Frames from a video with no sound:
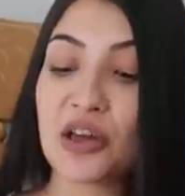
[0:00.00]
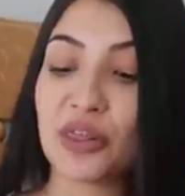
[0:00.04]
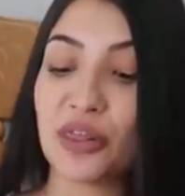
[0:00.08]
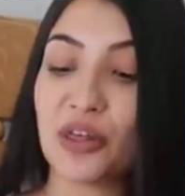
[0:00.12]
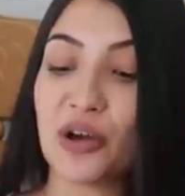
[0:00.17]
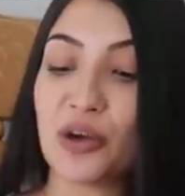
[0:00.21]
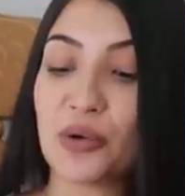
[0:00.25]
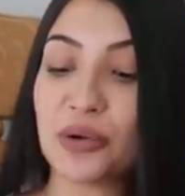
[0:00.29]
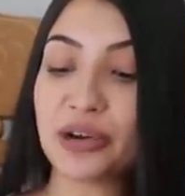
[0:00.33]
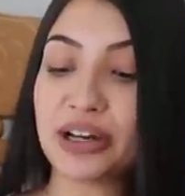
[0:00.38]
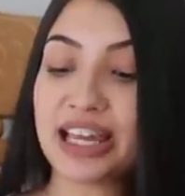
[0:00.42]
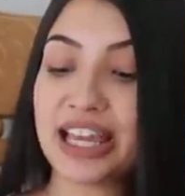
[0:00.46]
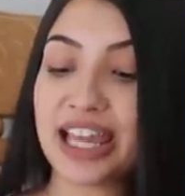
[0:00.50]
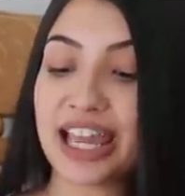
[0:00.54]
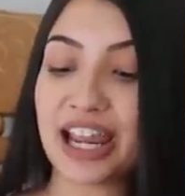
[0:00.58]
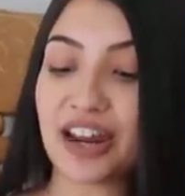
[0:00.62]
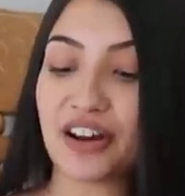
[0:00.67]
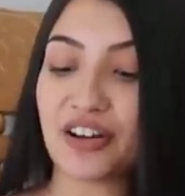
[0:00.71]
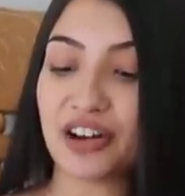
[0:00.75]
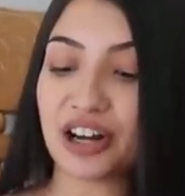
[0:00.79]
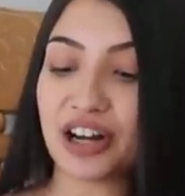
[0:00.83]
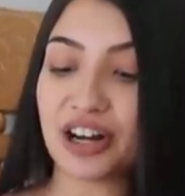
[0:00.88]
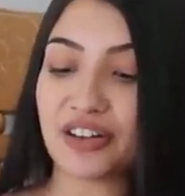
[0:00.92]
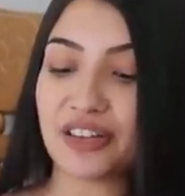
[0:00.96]
The only
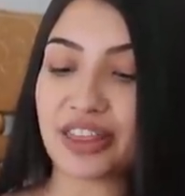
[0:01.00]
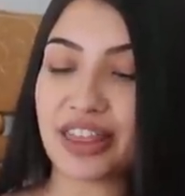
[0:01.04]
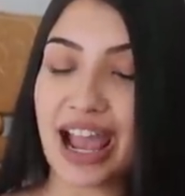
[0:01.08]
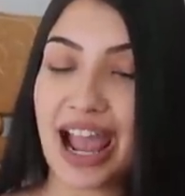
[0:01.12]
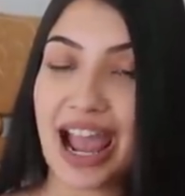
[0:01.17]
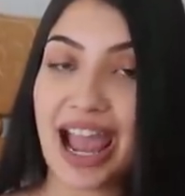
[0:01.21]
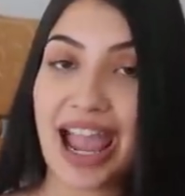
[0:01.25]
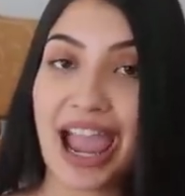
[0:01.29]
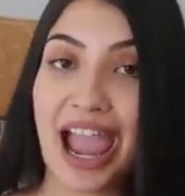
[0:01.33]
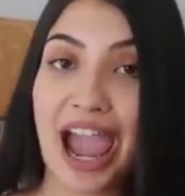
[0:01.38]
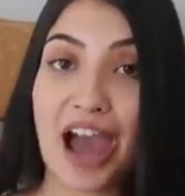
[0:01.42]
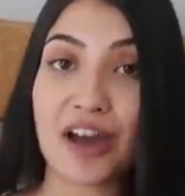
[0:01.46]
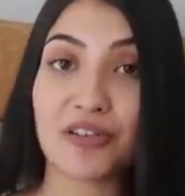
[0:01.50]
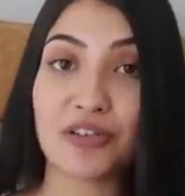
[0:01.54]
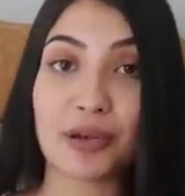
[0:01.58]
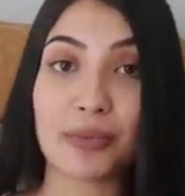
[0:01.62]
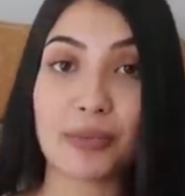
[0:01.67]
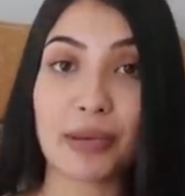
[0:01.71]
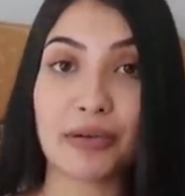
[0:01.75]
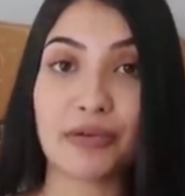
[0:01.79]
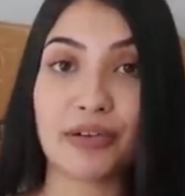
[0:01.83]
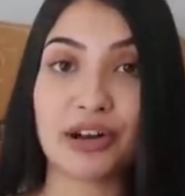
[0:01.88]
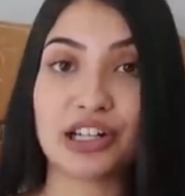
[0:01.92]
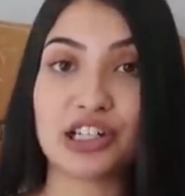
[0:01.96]
carrier that I have
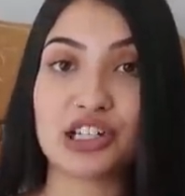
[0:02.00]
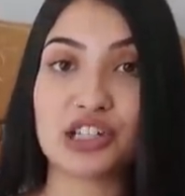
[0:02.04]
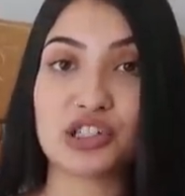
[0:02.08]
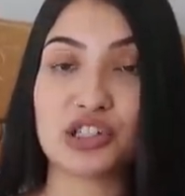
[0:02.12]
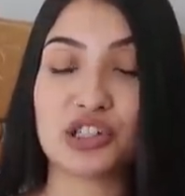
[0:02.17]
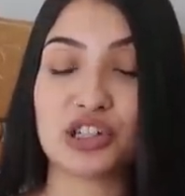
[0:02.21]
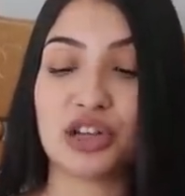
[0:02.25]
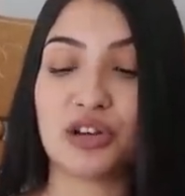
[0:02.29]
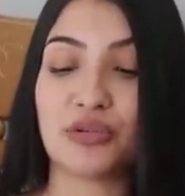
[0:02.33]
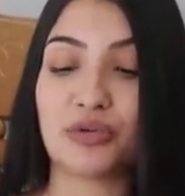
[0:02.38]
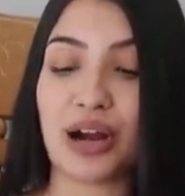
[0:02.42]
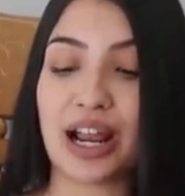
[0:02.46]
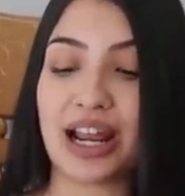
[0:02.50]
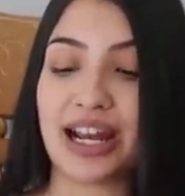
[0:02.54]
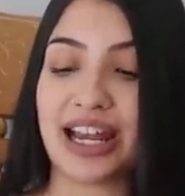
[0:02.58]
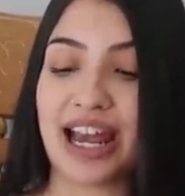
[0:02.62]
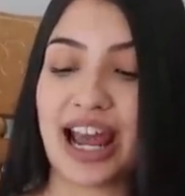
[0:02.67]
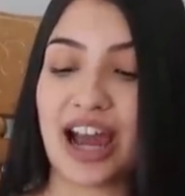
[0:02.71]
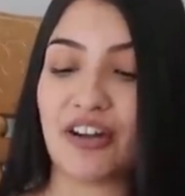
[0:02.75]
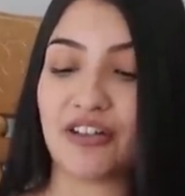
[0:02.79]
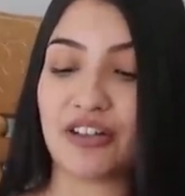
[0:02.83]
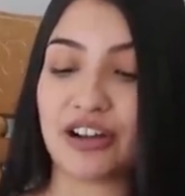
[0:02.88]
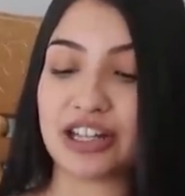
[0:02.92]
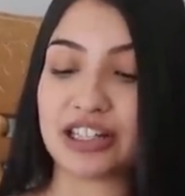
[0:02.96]
on my registry right
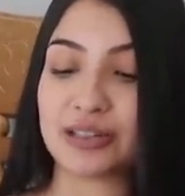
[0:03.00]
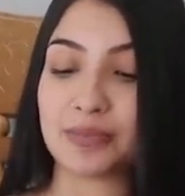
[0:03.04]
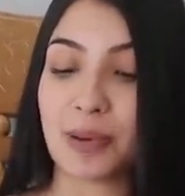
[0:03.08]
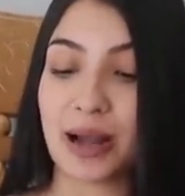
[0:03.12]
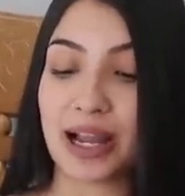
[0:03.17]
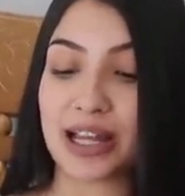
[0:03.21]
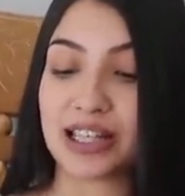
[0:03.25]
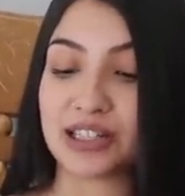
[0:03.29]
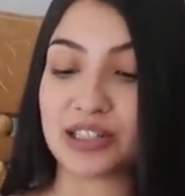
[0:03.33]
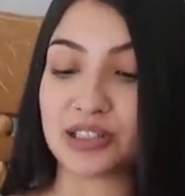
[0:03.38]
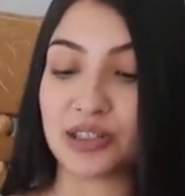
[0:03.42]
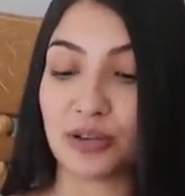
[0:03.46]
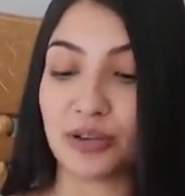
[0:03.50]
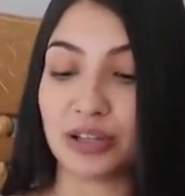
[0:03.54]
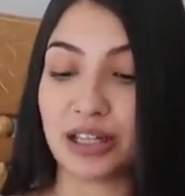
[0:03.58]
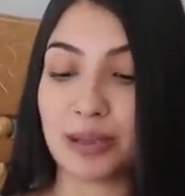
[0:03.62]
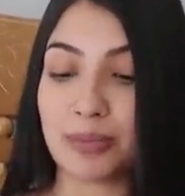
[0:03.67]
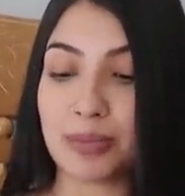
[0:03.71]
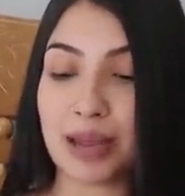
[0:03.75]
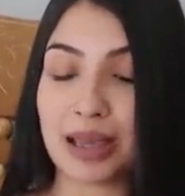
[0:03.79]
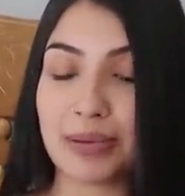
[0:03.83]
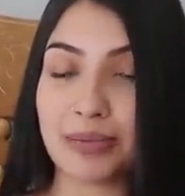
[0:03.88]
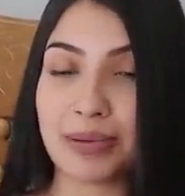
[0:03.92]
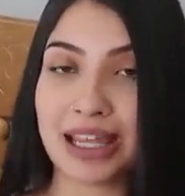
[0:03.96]
now is by
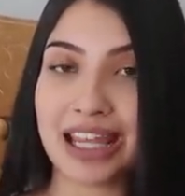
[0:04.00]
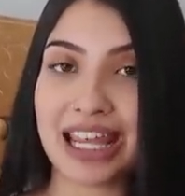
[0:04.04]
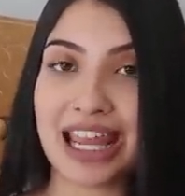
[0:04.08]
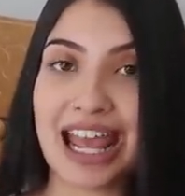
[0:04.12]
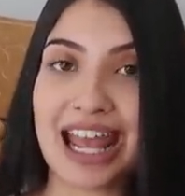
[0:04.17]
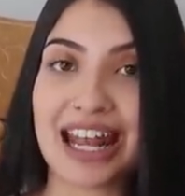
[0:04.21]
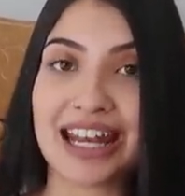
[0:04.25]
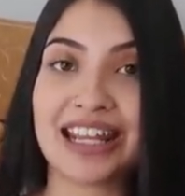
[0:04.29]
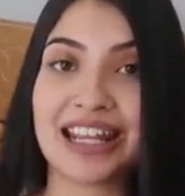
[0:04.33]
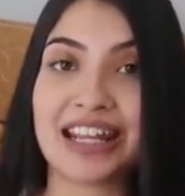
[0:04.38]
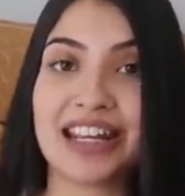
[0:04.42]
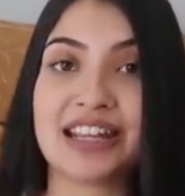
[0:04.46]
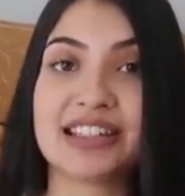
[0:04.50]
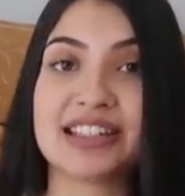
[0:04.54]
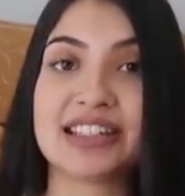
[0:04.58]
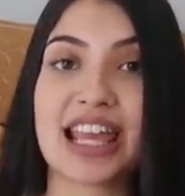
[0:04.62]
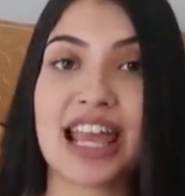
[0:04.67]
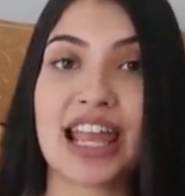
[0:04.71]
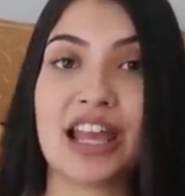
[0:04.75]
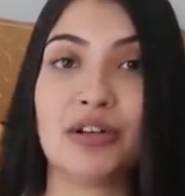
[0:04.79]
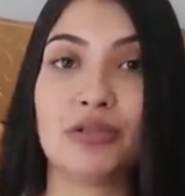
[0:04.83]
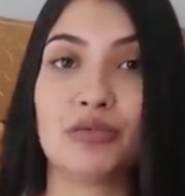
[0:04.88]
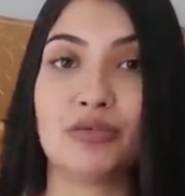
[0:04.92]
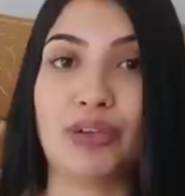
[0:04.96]
Solly Baby and it is
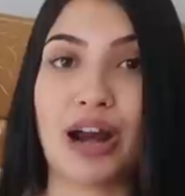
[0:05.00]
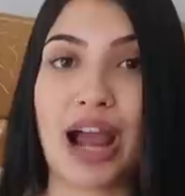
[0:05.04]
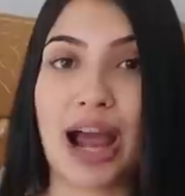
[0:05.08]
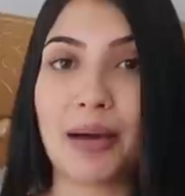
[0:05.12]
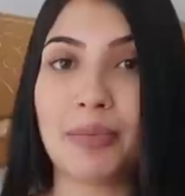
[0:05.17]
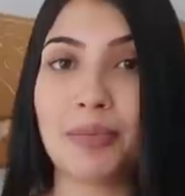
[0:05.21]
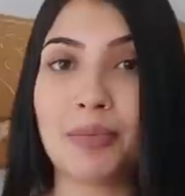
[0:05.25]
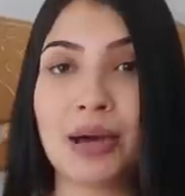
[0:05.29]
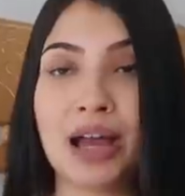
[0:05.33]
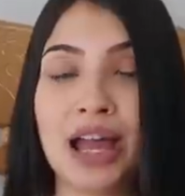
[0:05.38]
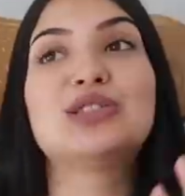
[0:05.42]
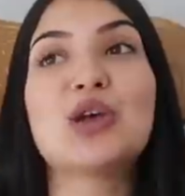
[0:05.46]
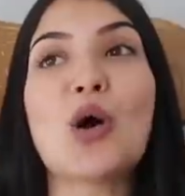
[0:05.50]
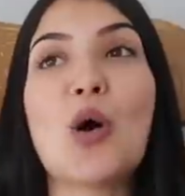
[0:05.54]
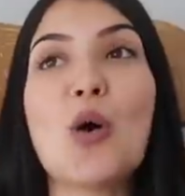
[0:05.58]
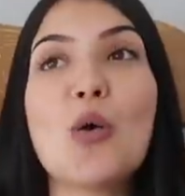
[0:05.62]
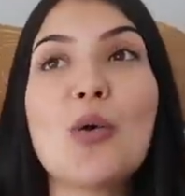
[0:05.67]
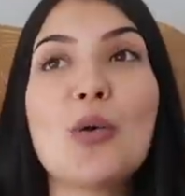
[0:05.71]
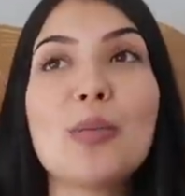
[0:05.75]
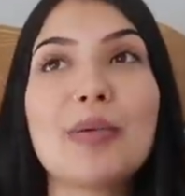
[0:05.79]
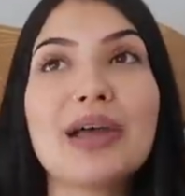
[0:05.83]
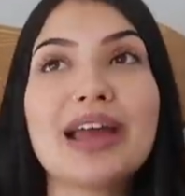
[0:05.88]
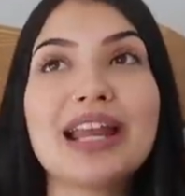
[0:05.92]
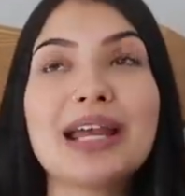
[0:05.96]
a wrap.
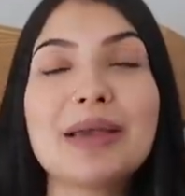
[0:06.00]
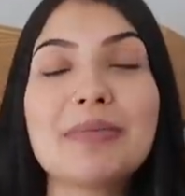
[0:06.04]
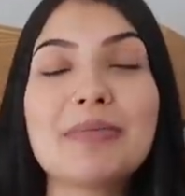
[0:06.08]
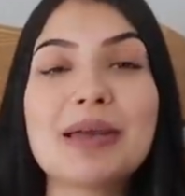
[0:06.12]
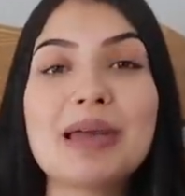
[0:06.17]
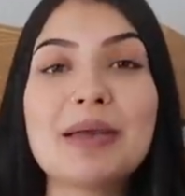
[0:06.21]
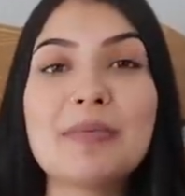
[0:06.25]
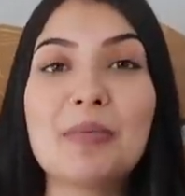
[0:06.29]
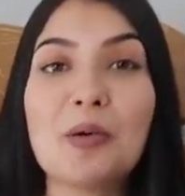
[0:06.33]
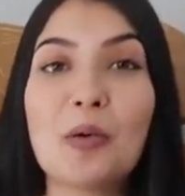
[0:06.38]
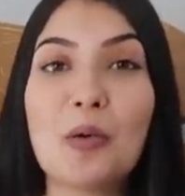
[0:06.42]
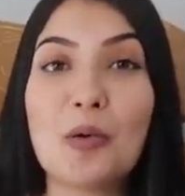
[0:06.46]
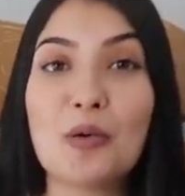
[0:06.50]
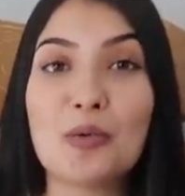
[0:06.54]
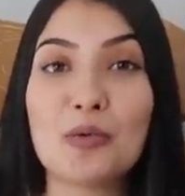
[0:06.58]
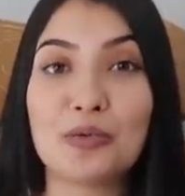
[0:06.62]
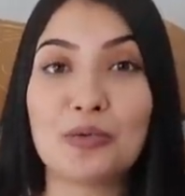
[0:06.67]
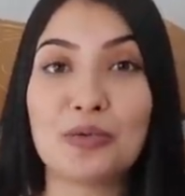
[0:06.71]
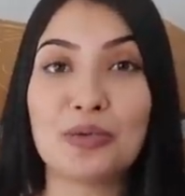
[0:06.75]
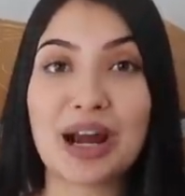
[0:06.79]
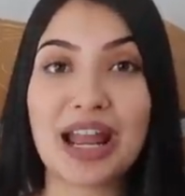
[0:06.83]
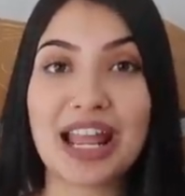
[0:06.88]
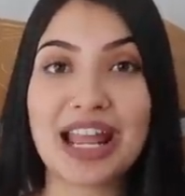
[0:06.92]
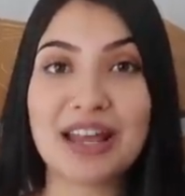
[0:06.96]
So many people
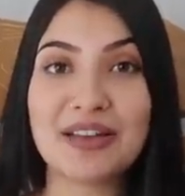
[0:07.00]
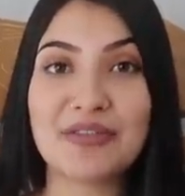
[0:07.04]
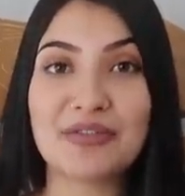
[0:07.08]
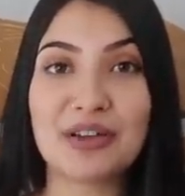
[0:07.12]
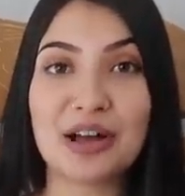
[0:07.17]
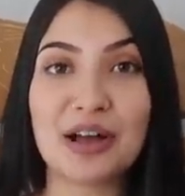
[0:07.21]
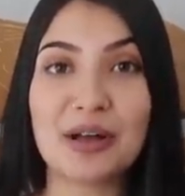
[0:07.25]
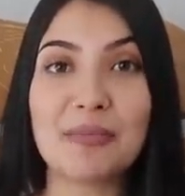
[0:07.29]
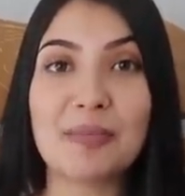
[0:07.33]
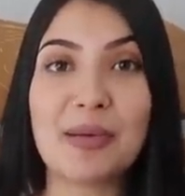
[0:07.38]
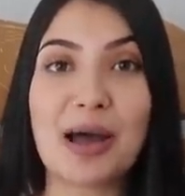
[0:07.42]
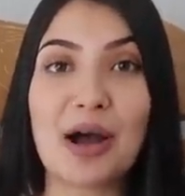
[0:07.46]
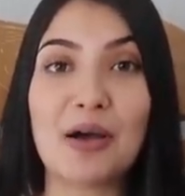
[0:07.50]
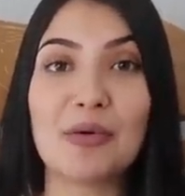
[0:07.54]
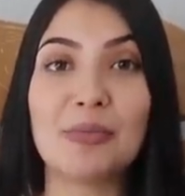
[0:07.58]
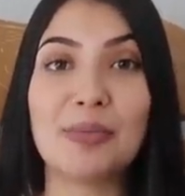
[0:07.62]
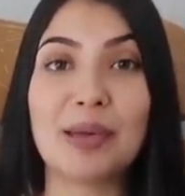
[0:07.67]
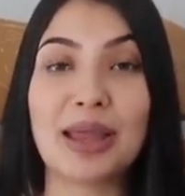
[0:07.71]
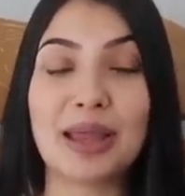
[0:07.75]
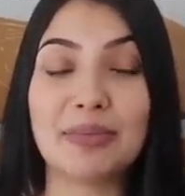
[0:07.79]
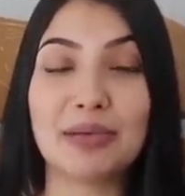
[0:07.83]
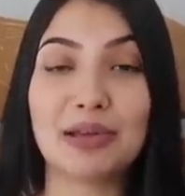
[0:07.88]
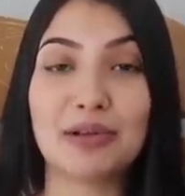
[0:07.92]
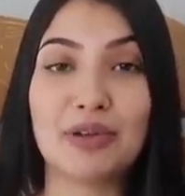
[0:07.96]
rave about
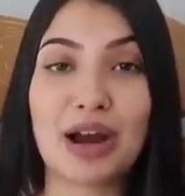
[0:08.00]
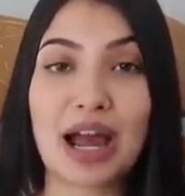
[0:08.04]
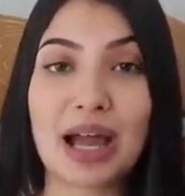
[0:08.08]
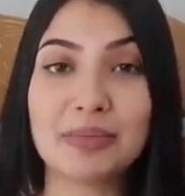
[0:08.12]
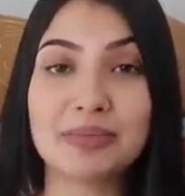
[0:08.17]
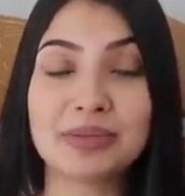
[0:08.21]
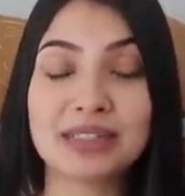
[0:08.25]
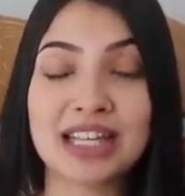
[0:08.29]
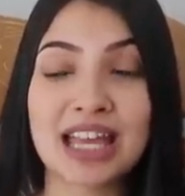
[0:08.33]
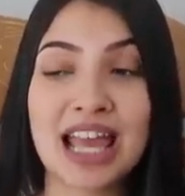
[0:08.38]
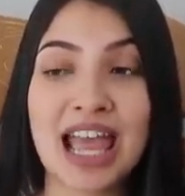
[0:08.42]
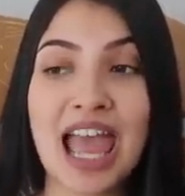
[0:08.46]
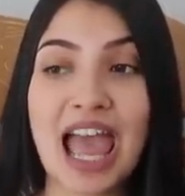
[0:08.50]
baby wraps.